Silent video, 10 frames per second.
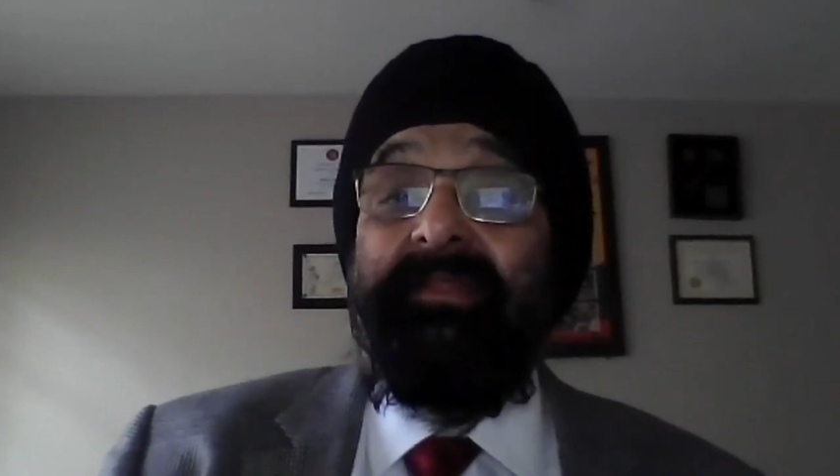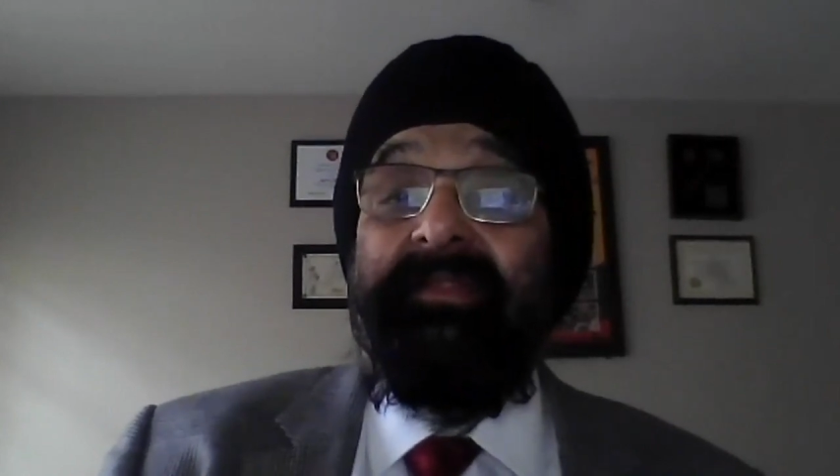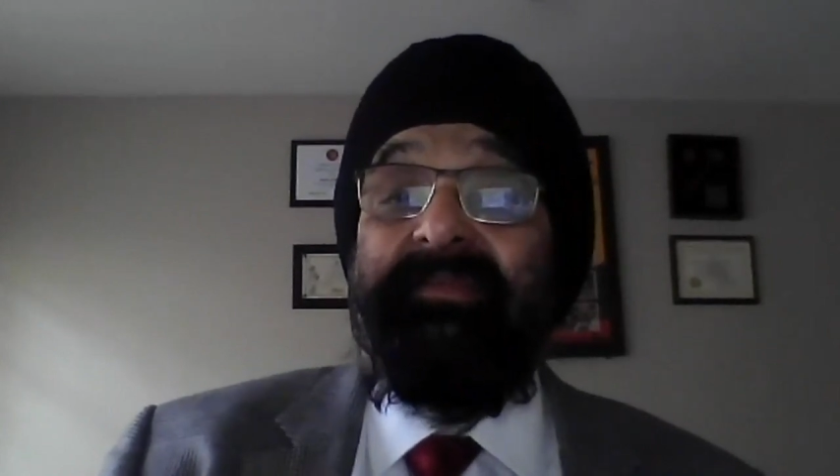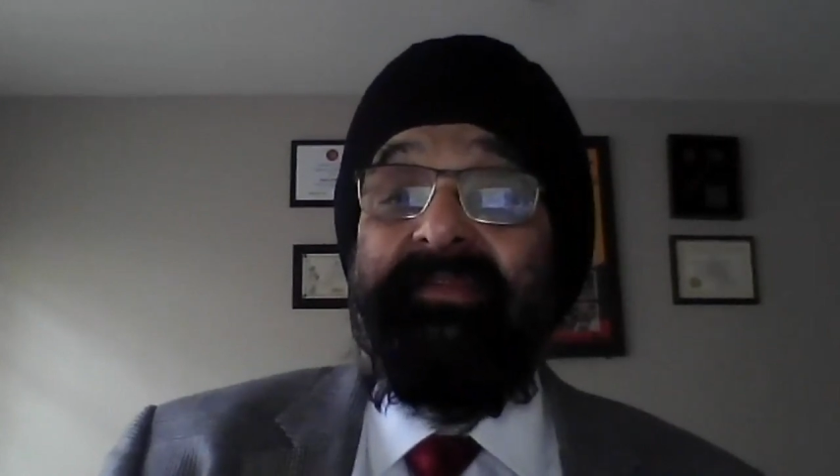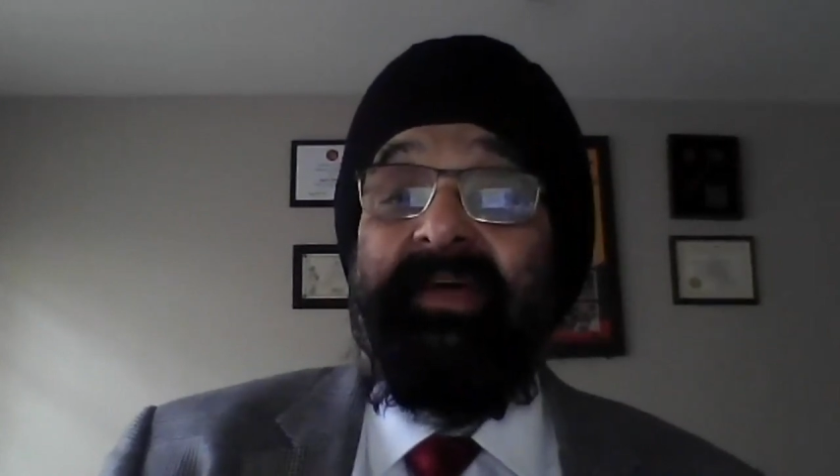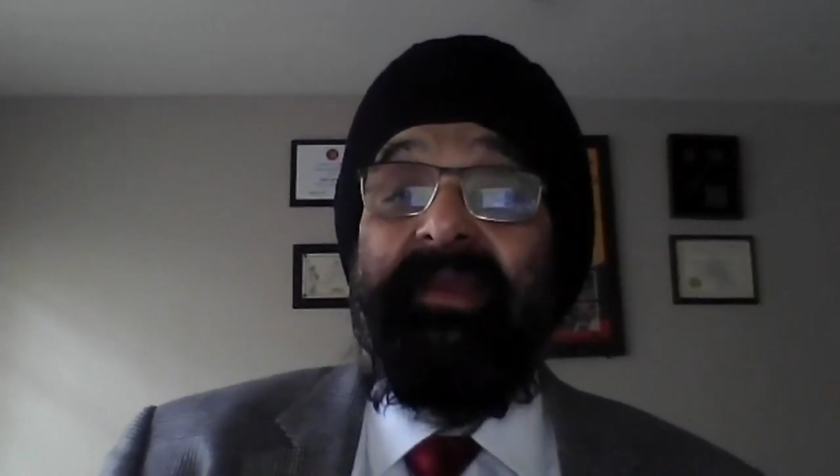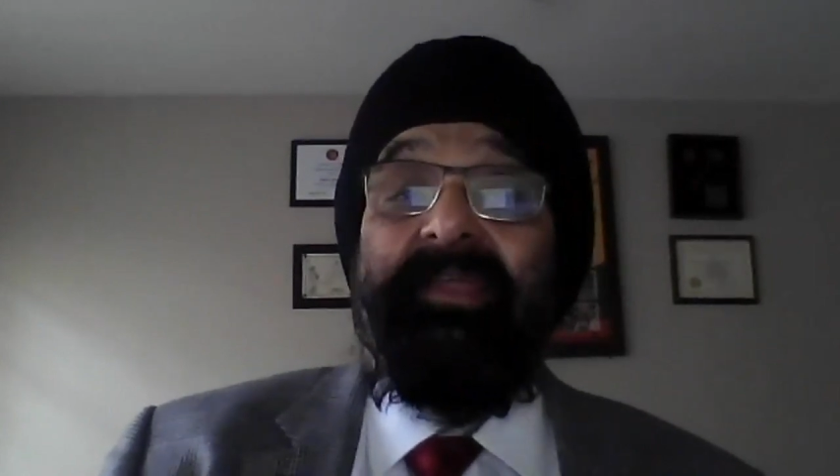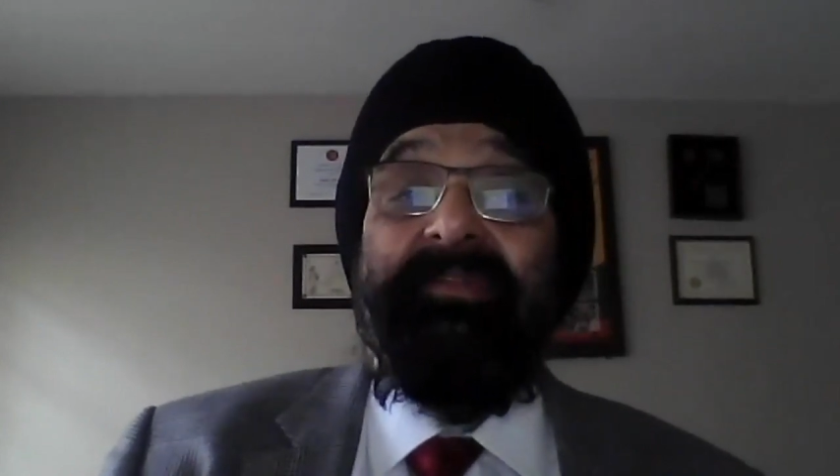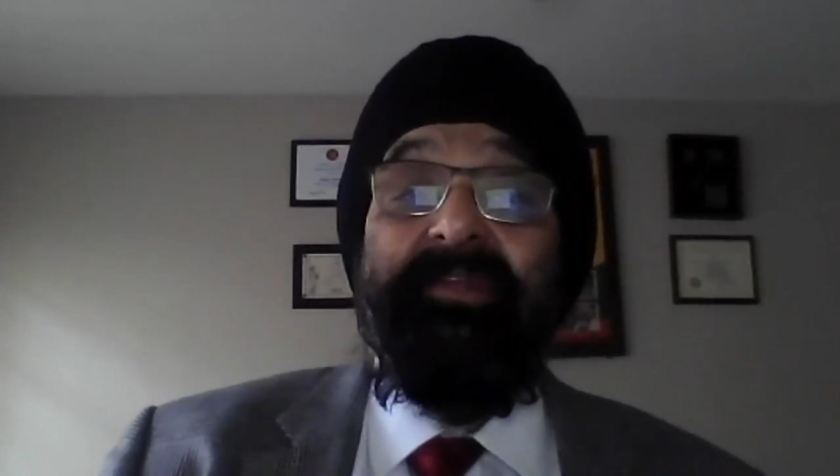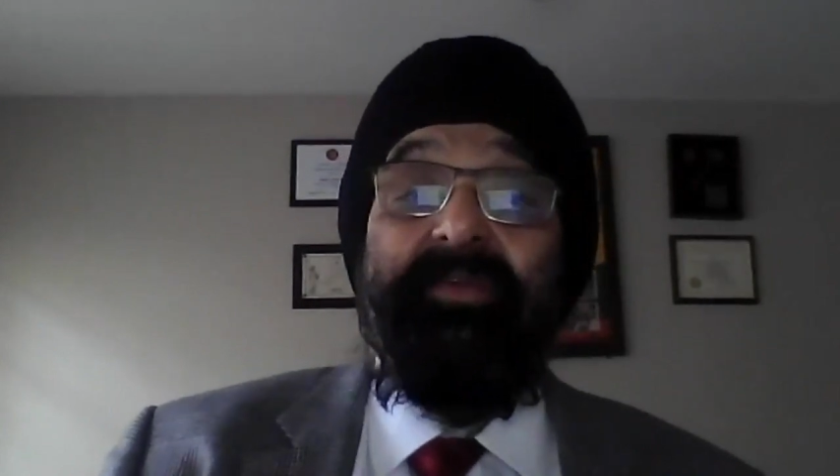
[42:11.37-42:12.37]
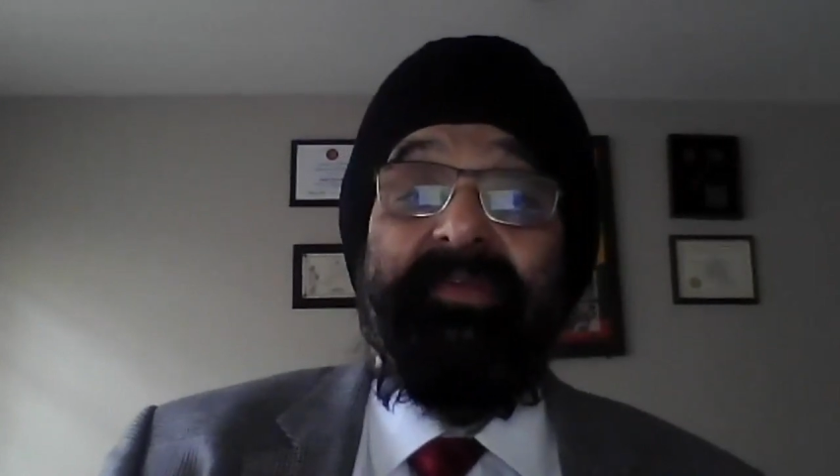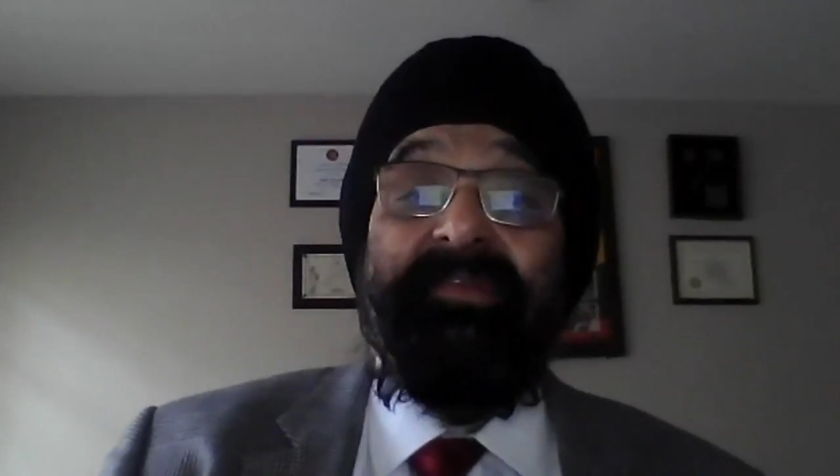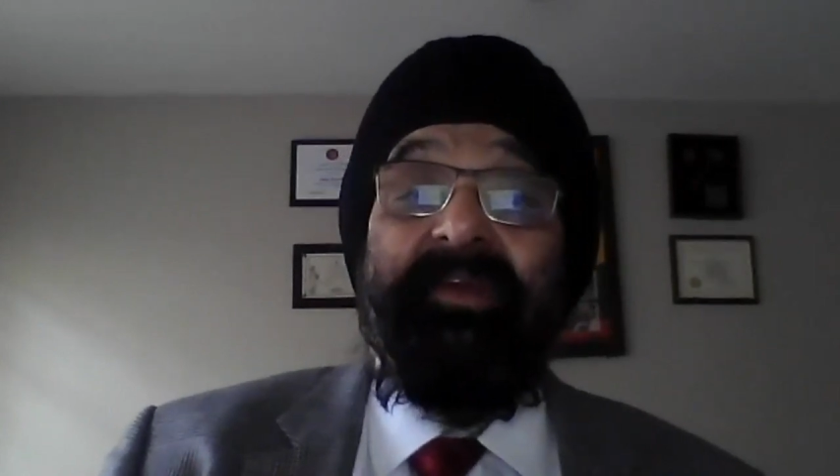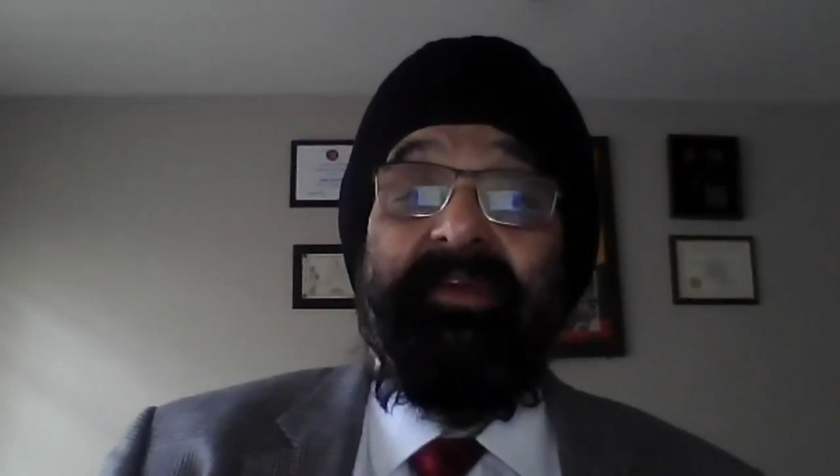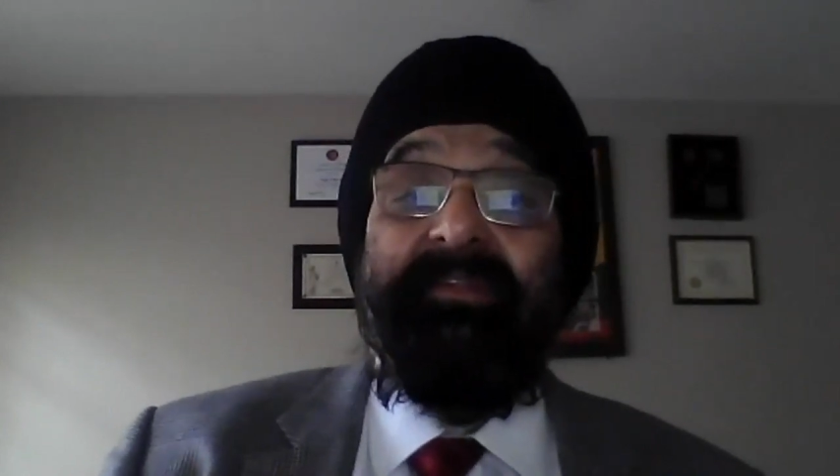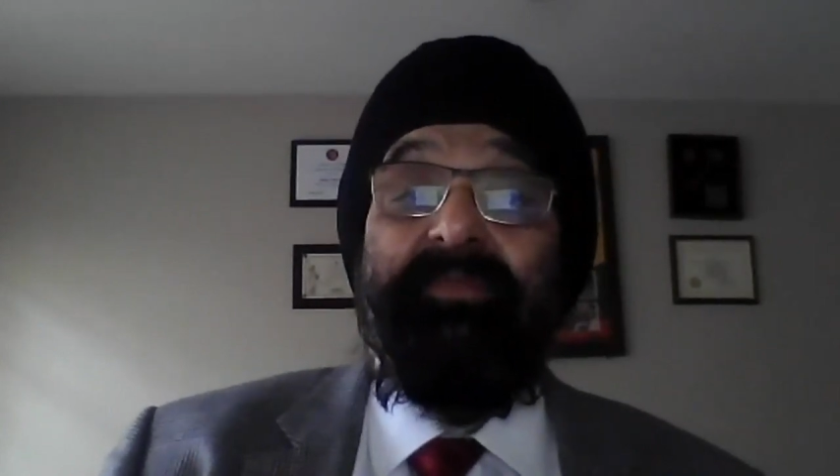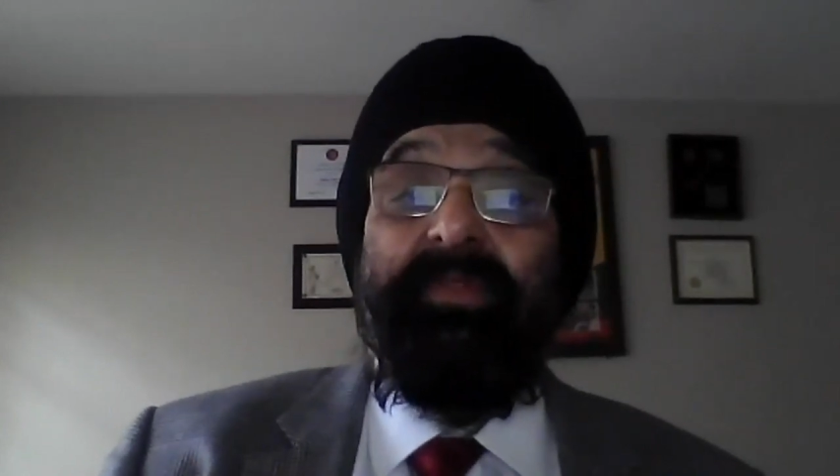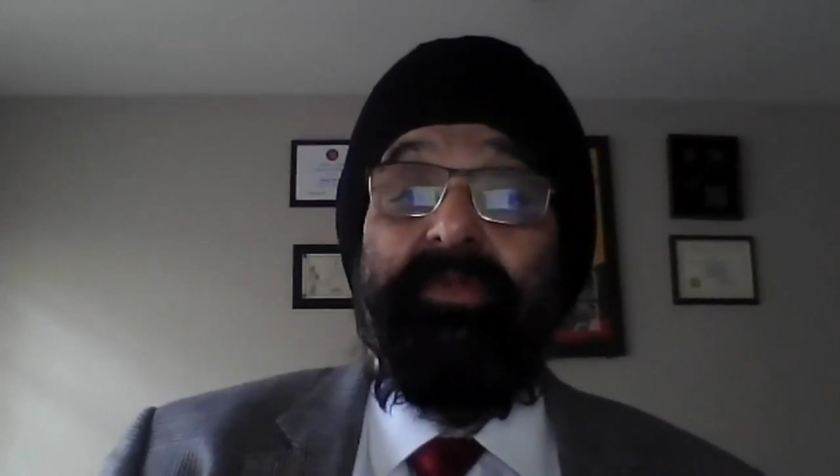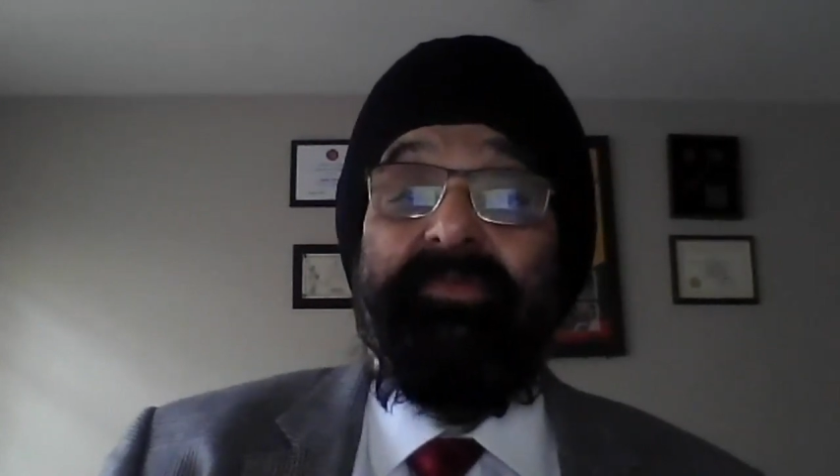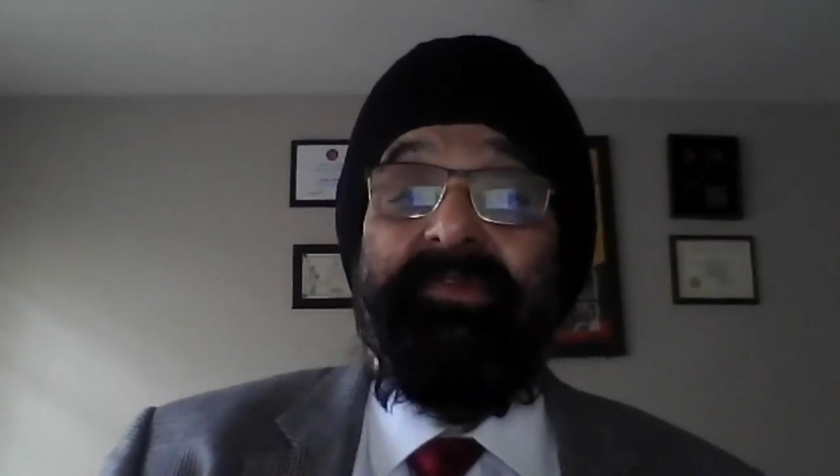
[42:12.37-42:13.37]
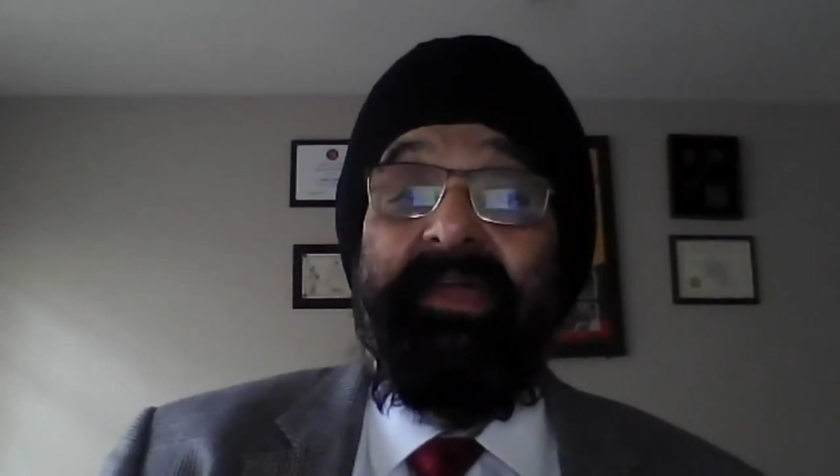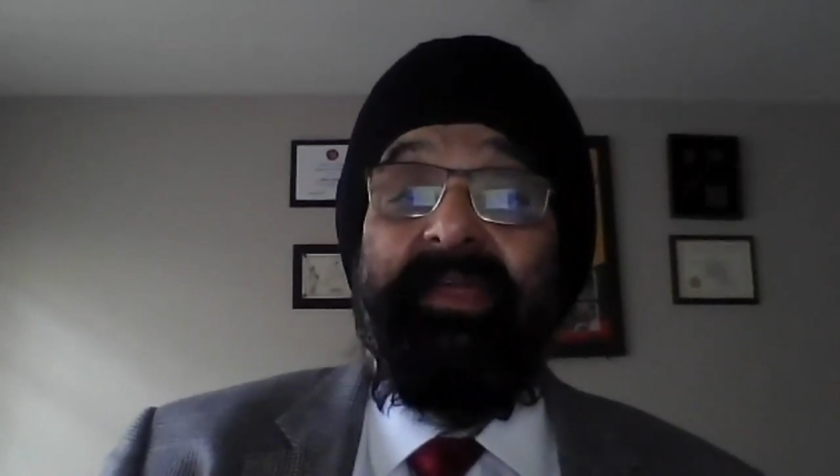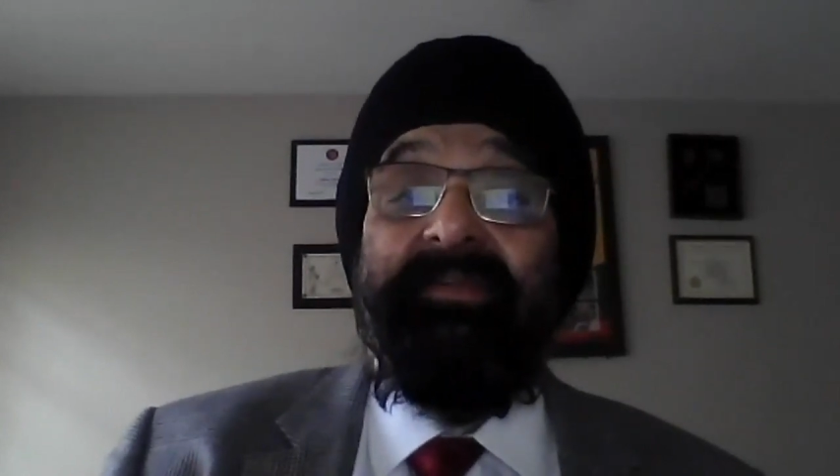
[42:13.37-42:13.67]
The son is a US citizen with OCI,